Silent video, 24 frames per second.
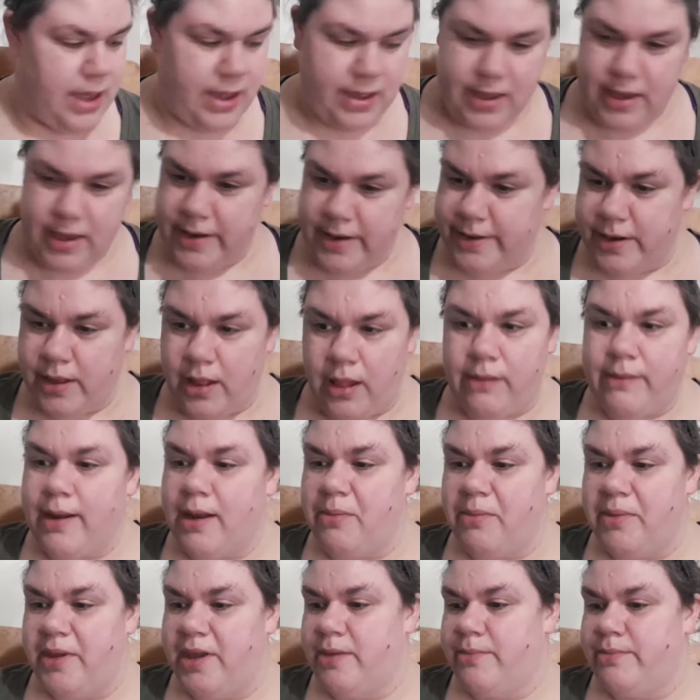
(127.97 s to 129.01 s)
got it all
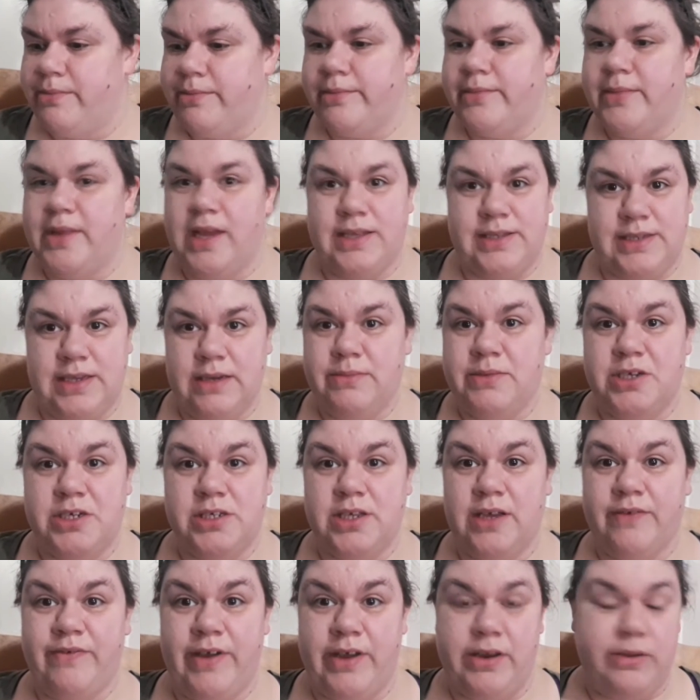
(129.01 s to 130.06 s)
around me. That's how much
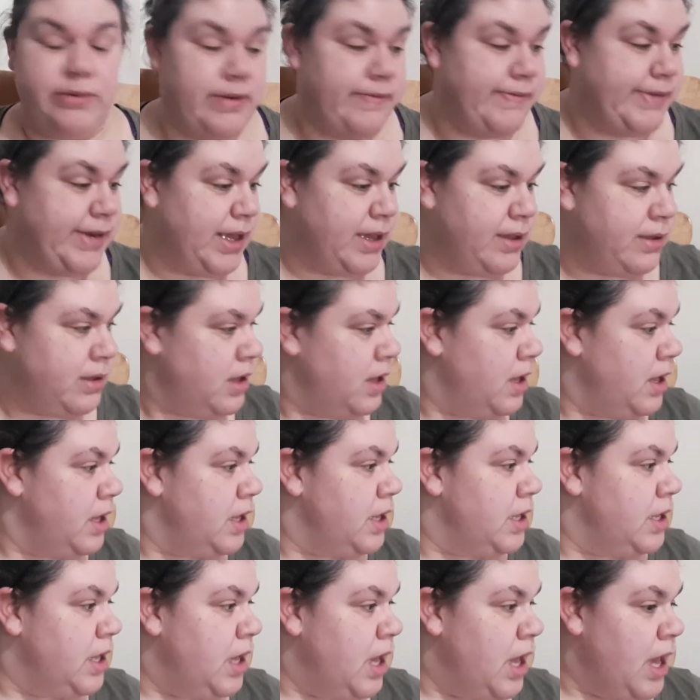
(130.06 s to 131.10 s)
stuff I do every day.
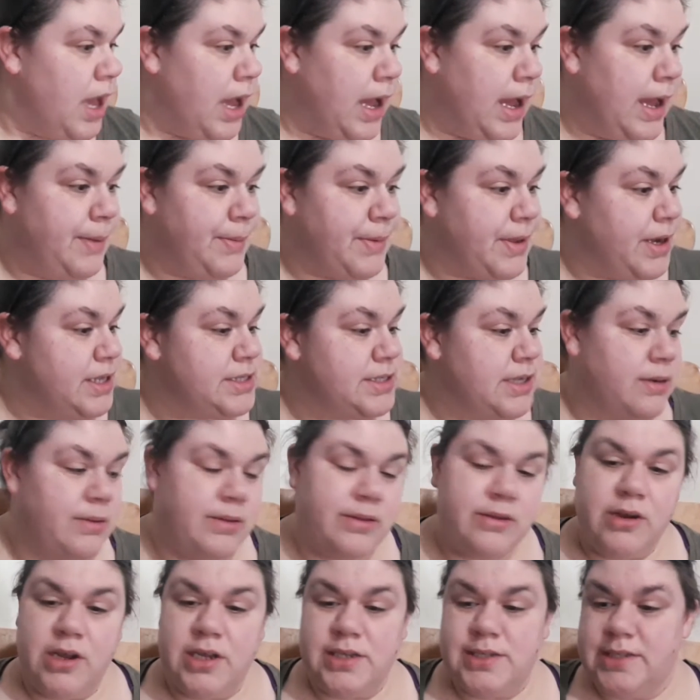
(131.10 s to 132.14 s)
I'm going to start
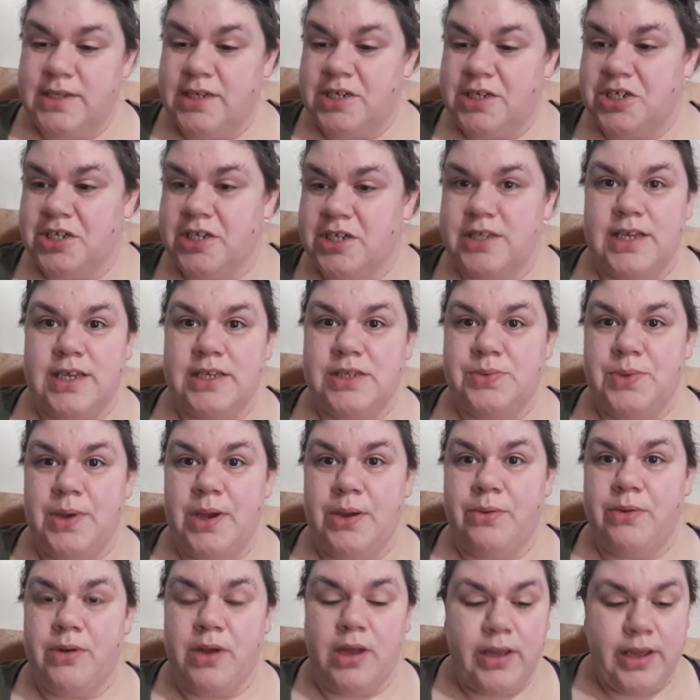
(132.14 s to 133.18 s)
with cross stitch because that's
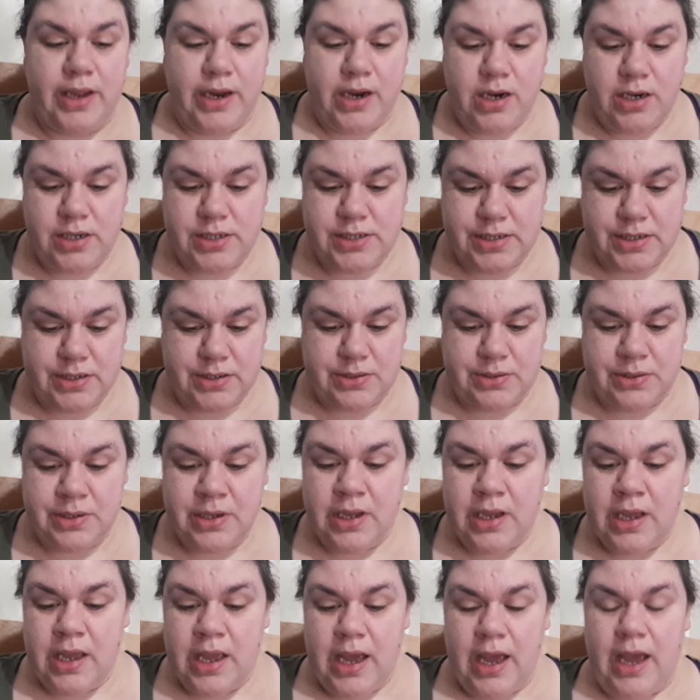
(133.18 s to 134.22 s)
why we're all here. So,
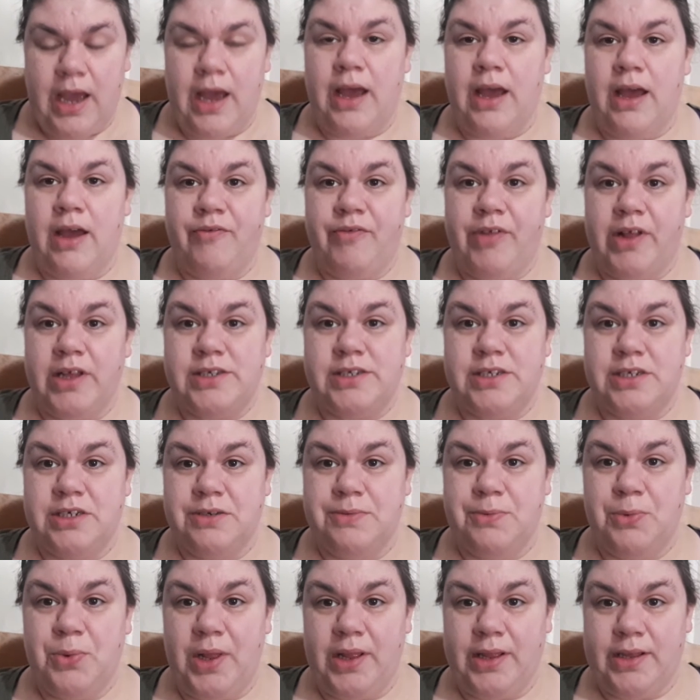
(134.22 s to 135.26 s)
floss
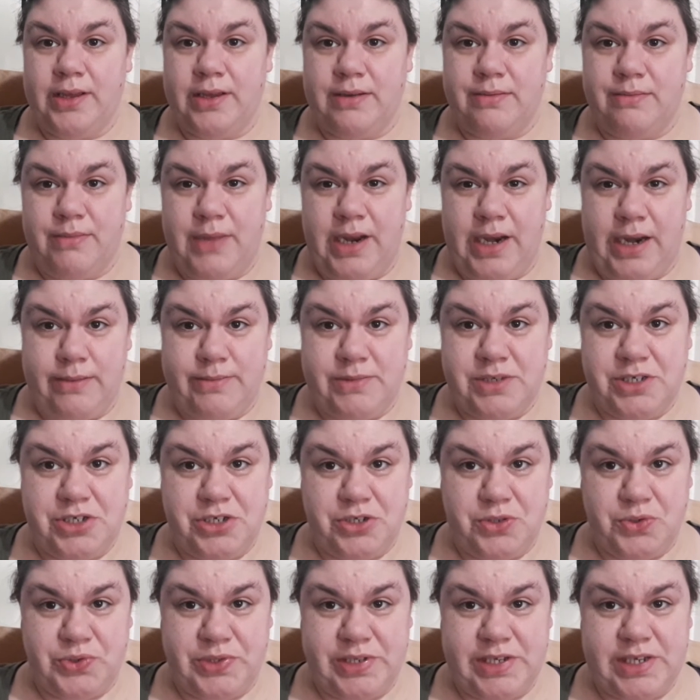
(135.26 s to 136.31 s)
tube, welcome. My name is
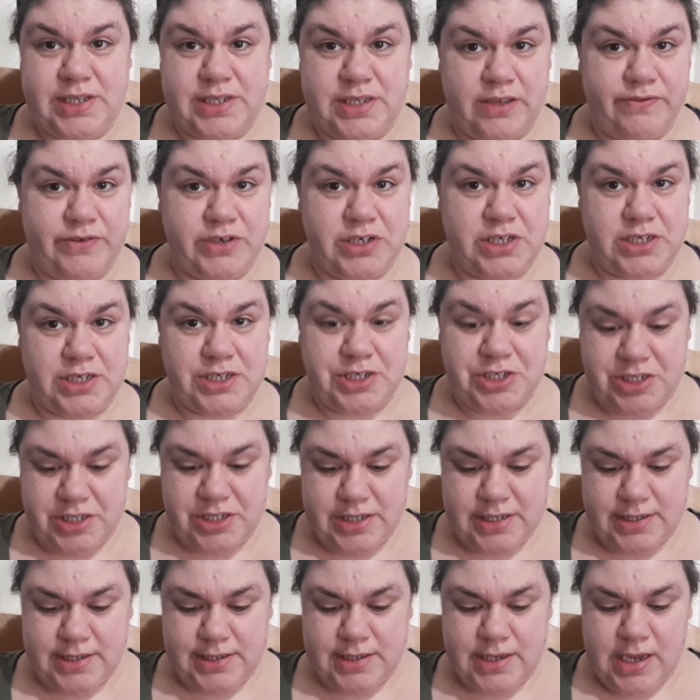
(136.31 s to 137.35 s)
Julie, Silver
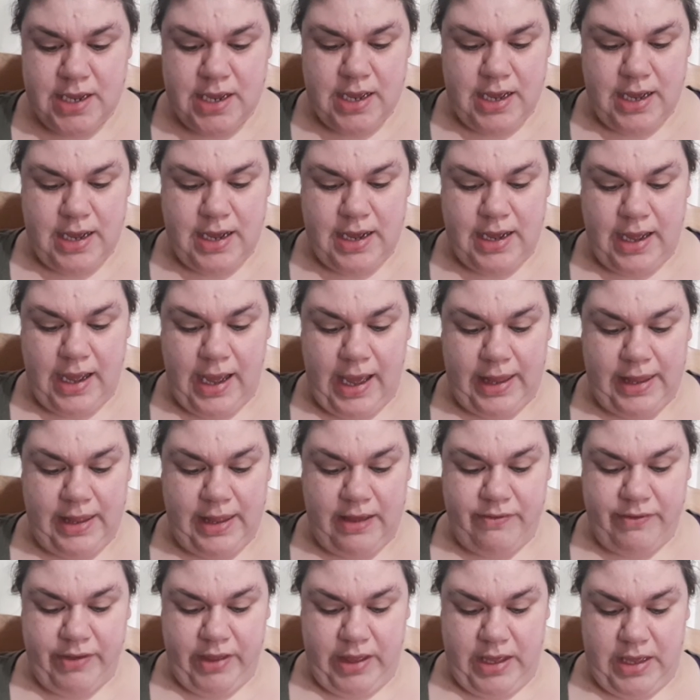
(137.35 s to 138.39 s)
Stitches. I
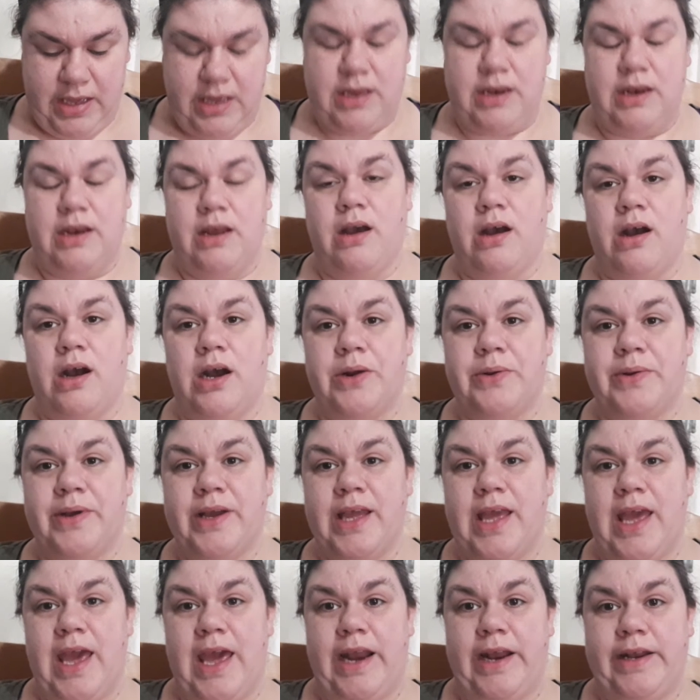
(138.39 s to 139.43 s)
live in Ottawa,
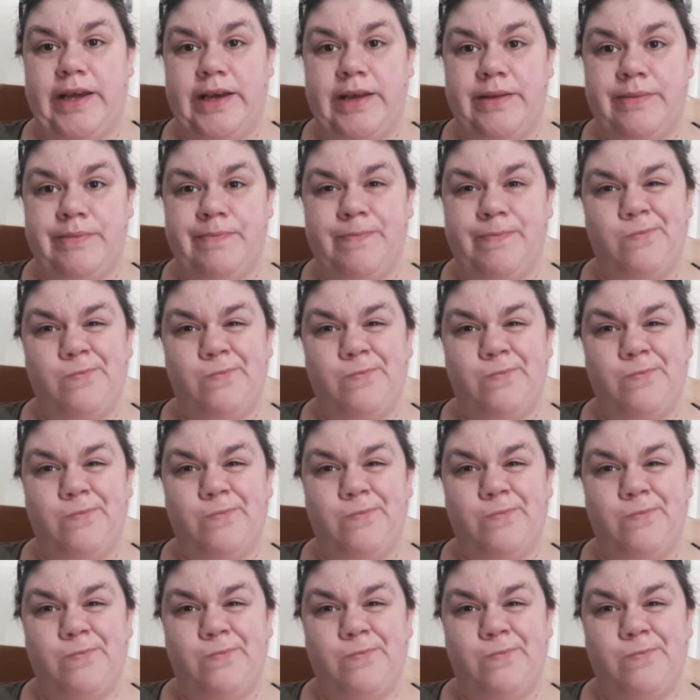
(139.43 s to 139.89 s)
Canada.